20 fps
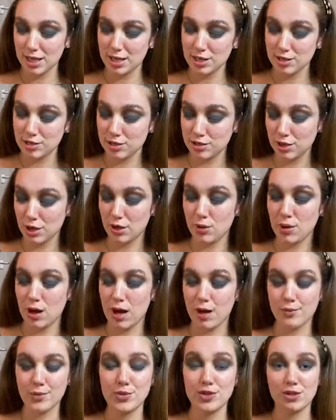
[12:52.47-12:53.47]
So
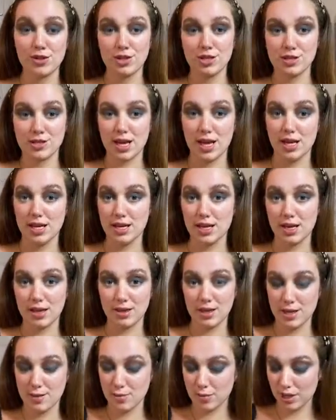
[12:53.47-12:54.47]
I'm just going to take
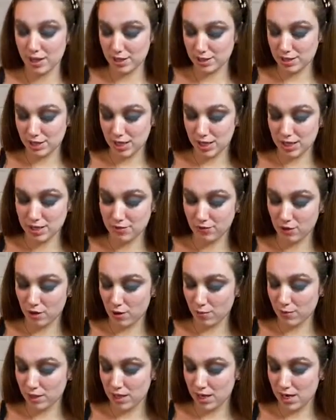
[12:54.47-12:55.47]
the black shade
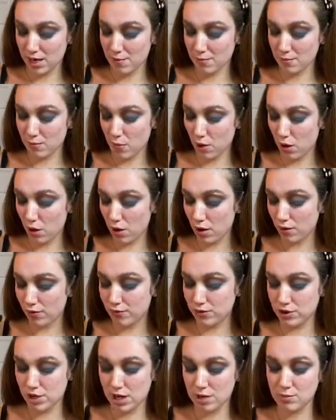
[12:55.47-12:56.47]
from the Morph
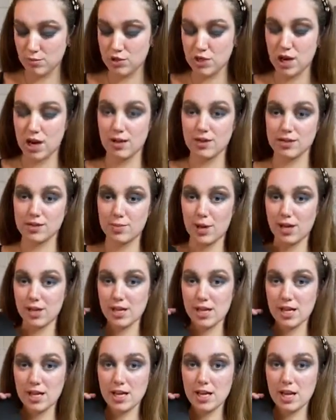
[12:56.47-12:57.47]
James Charles
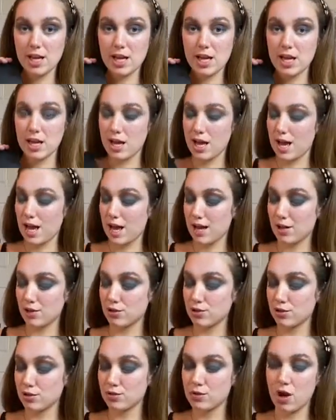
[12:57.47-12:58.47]
palette. I
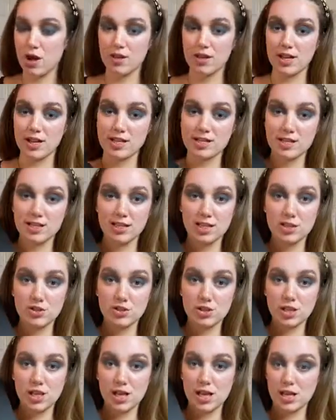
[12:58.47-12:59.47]
also got this
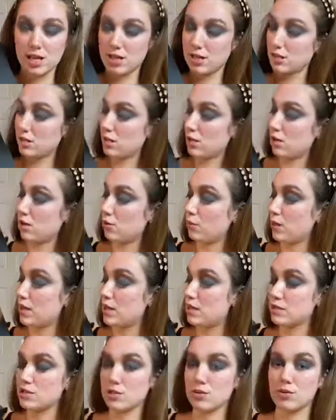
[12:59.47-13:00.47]
literally a week
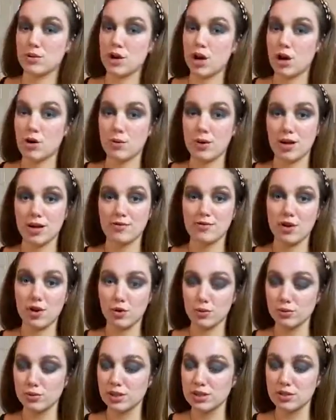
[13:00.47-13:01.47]
or 2 ago, and I've
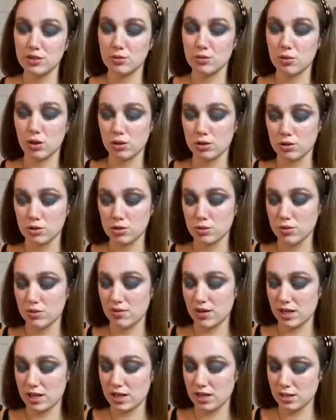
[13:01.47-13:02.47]
only done one look with
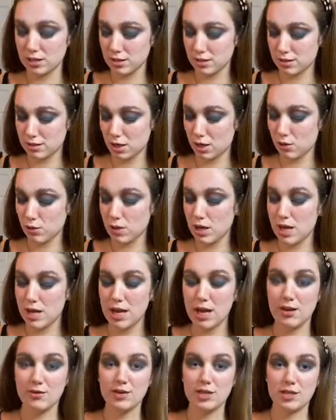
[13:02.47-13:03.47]
it, so
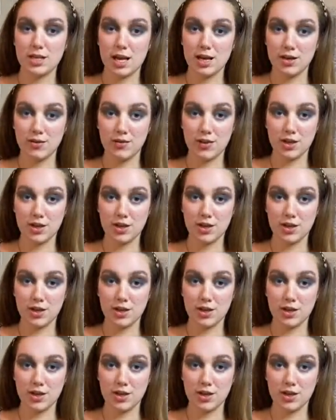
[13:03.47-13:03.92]
if there's anything